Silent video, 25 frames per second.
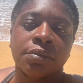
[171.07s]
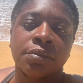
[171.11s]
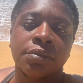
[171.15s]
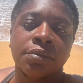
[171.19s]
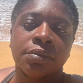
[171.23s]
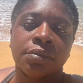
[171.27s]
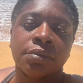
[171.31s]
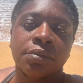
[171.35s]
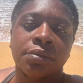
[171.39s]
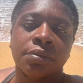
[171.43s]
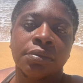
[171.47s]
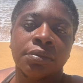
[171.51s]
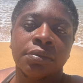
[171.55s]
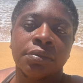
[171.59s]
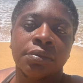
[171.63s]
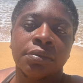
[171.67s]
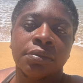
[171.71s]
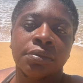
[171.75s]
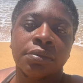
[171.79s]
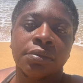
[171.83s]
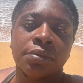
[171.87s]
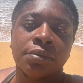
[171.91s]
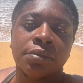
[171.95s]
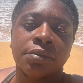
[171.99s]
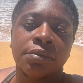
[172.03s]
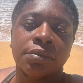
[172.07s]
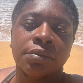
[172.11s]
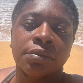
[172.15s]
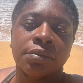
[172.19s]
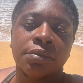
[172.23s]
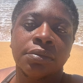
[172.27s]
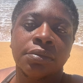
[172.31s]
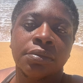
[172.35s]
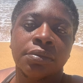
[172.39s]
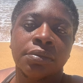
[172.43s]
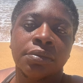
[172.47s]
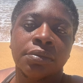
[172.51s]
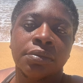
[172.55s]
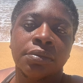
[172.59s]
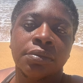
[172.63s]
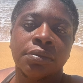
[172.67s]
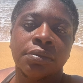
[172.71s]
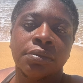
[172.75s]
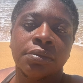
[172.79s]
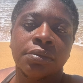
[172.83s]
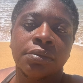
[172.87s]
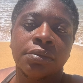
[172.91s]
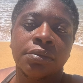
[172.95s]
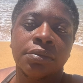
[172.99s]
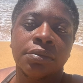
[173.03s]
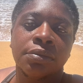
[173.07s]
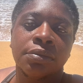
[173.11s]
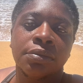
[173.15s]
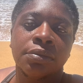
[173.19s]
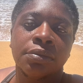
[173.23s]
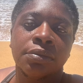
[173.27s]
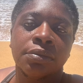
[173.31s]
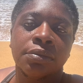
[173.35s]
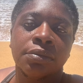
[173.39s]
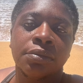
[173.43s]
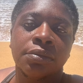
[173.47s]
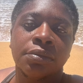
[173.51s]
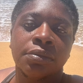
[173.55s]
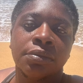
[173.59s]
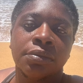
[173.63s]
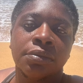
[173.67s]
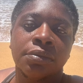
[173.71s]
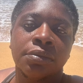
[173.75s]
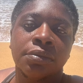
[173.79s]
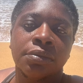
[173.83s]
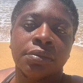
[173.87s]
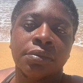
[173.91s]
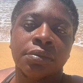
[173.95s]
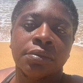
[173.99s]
Nobody speaks.